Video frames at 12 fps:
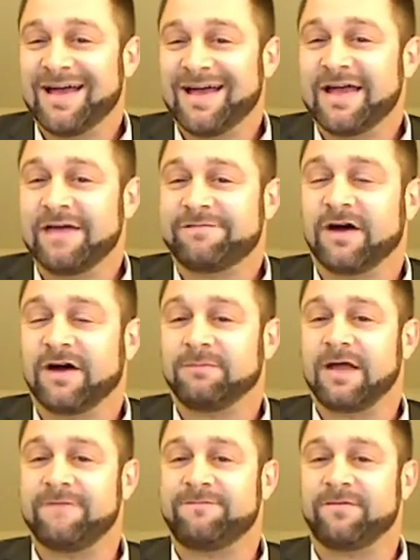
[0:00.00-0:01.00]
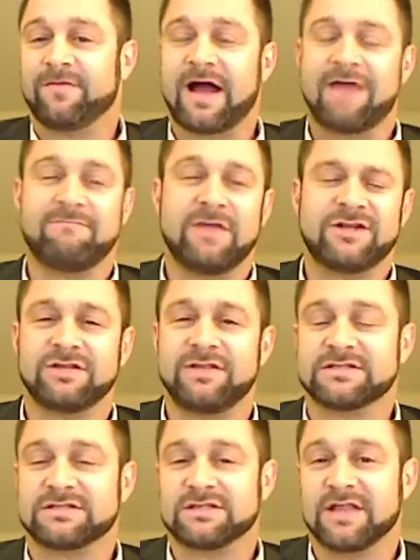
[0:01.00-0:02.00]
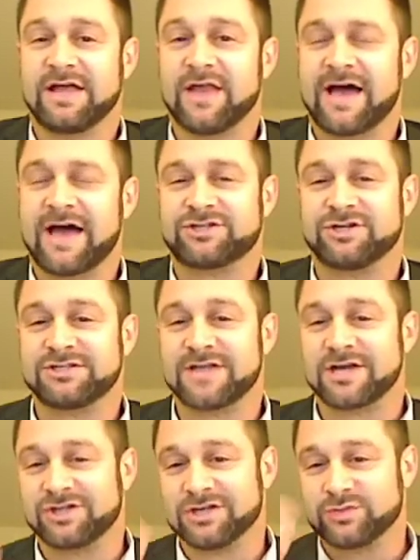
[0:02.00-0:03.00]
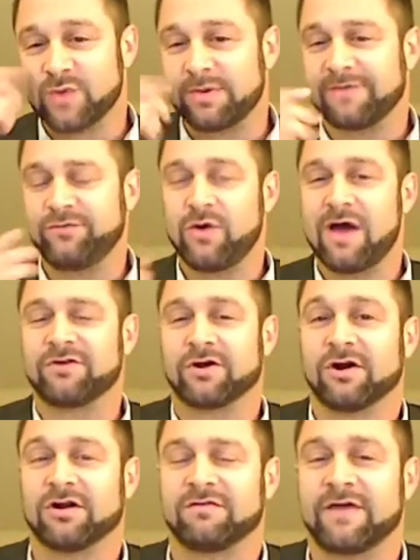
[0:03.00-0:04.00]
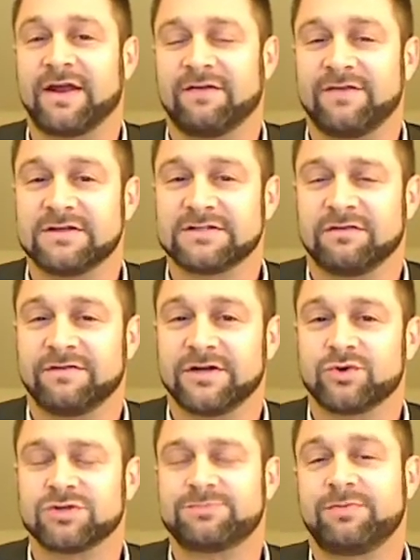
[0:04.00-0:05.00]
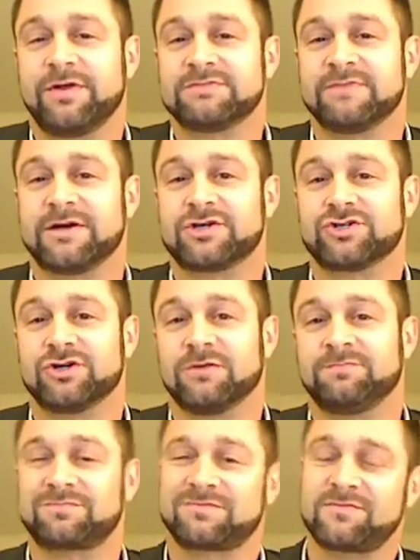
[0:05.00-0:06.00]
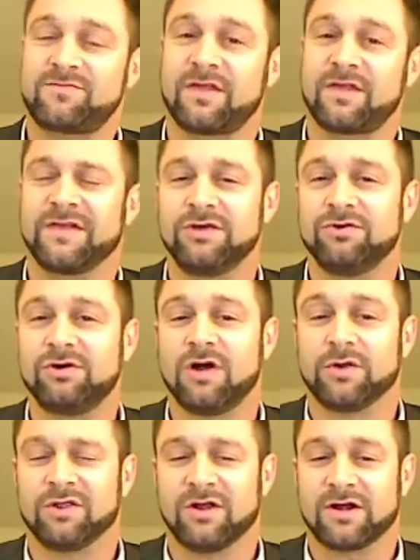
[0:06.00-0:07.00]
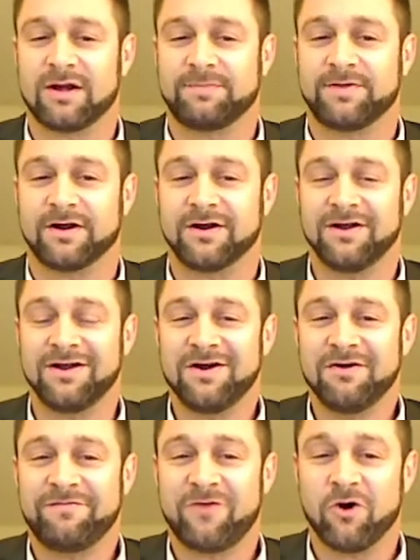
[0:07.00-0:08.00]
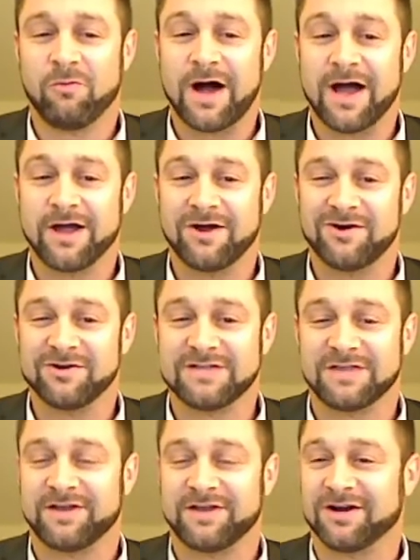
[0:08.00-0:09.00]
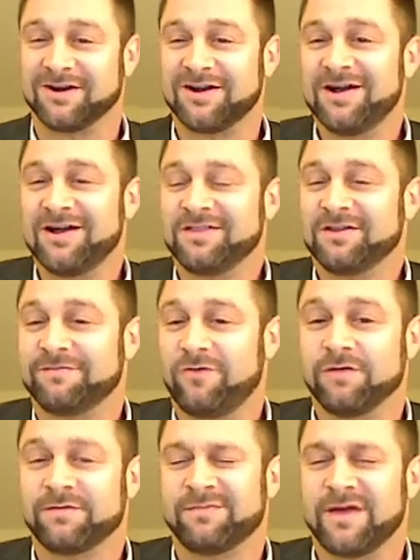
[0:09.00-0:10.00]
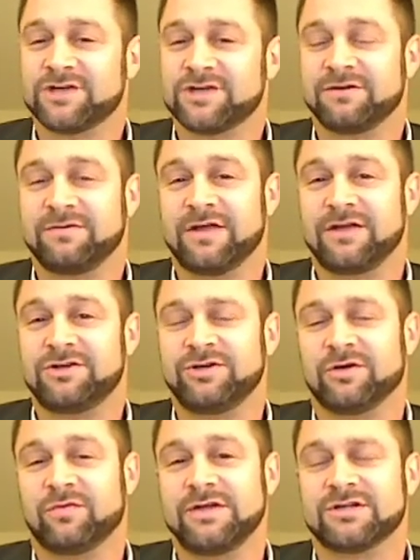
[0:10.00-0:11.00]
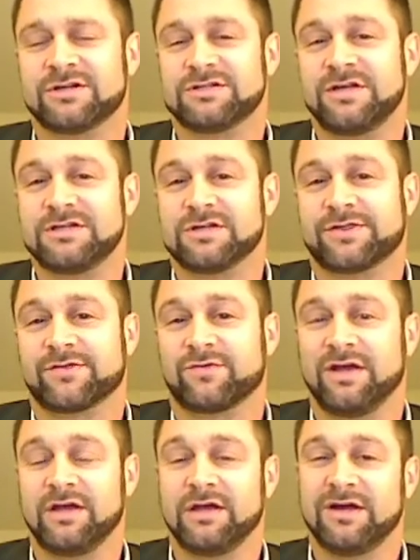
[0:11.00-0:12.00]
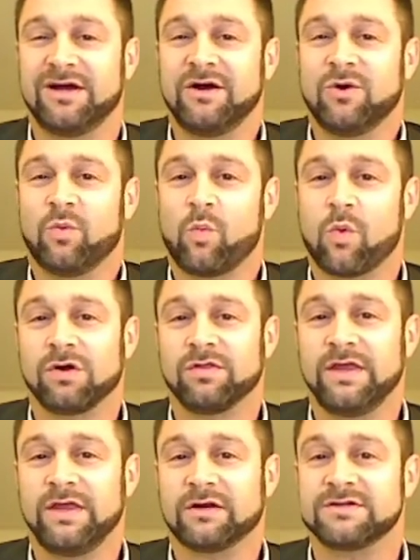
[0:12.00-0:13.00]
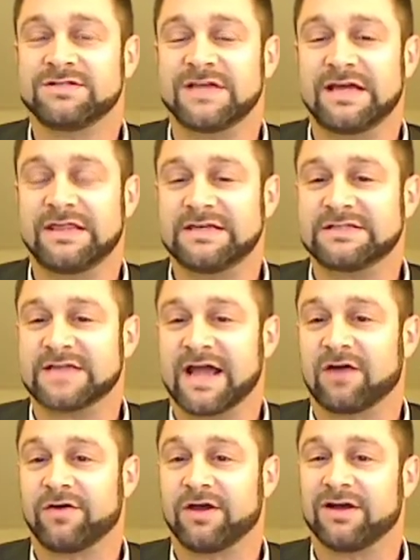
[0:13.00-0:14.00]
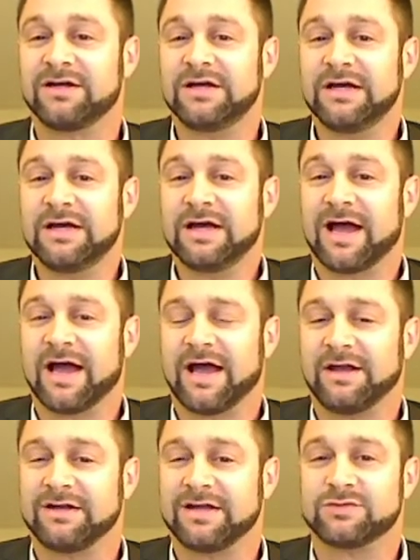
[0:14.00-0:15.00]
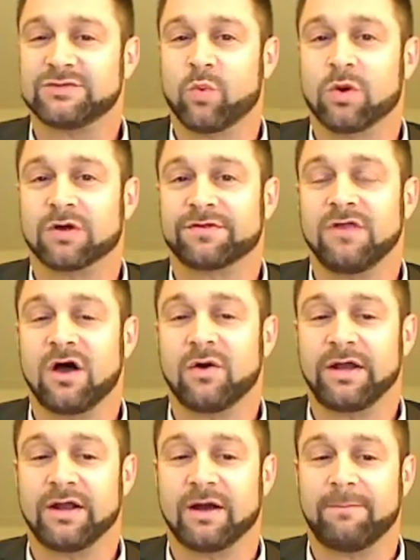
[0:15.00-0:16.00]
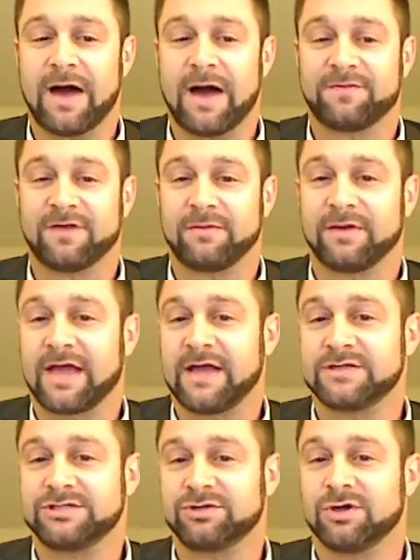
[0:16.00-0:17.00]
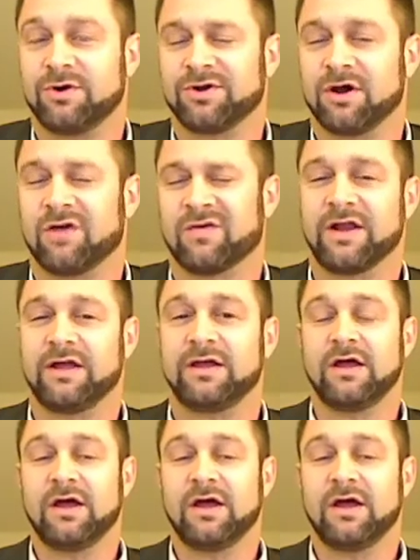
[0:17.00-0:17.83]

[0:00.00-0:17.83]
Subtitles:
If I mentioned this in last year's session as well, but if you haven't heard of any of these individuals, please make sure that you go and look up their full bios, that their full information, and do your research. These are three world leaders in this area, and it's worth knowing about them in case you don't already.